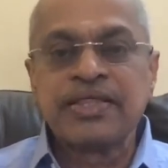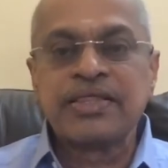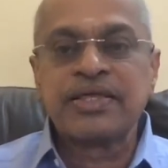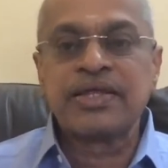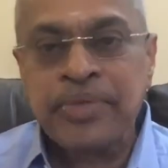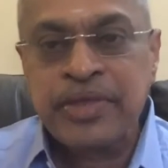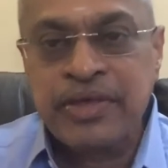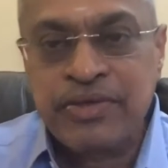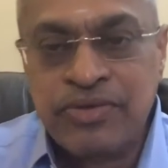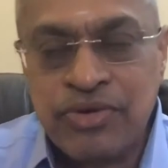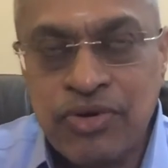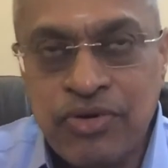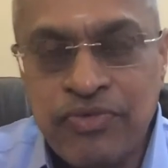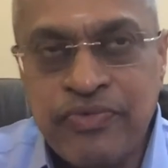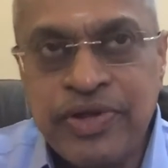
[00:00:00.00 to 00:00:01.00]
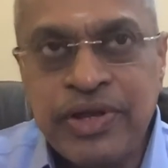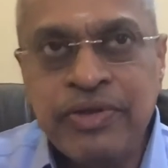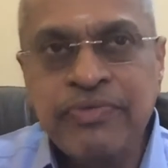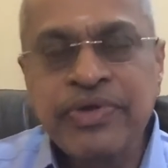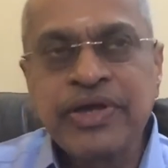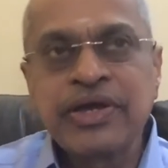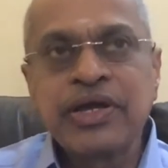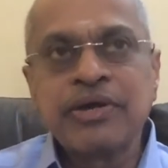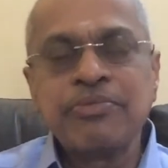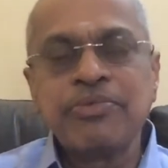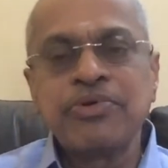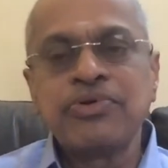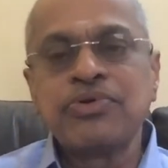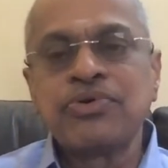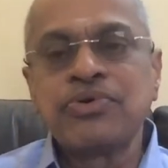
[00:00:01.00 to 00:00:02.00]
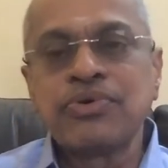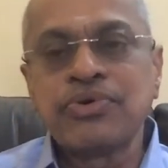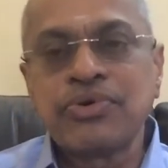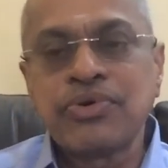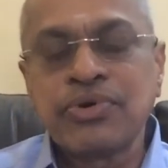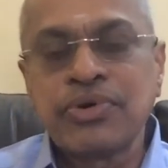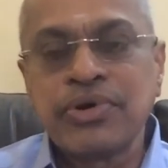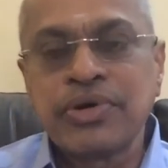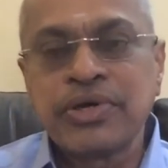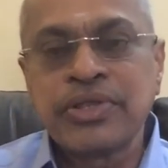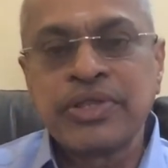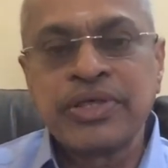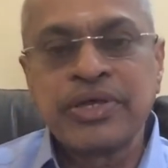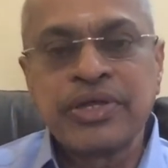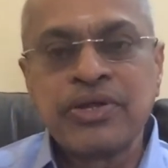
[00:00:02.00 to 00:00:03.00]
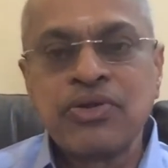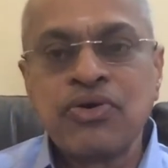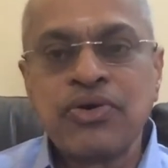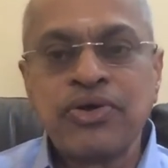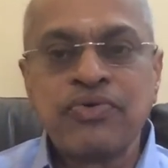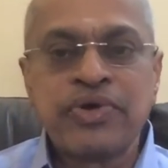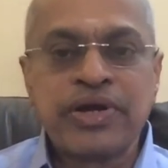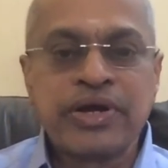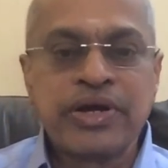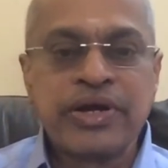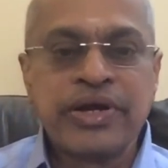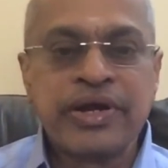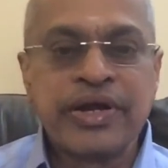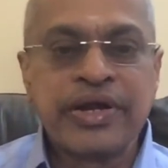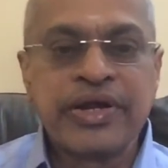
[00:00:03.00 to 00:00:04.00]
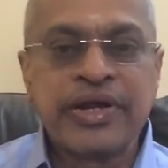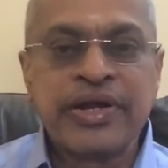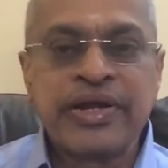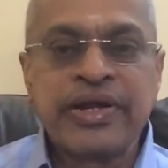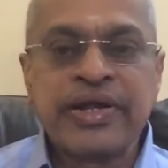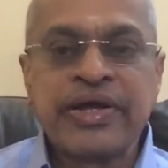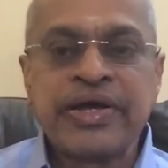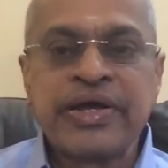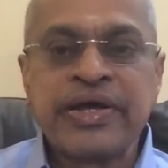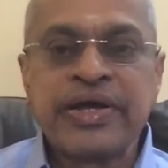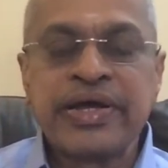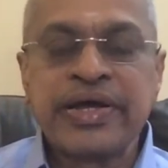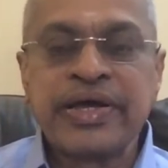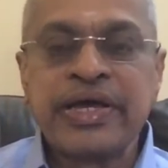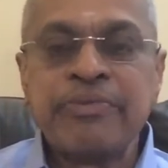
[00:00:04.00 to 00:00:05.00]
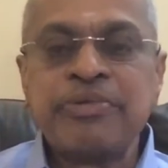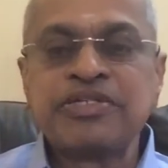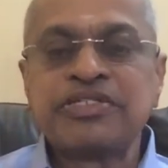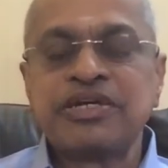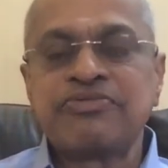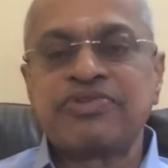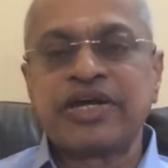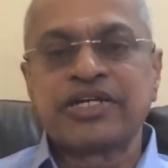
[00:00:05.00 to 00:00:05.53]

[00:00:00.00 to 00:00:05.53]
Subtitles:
Then so when we come to the know your ABC of tax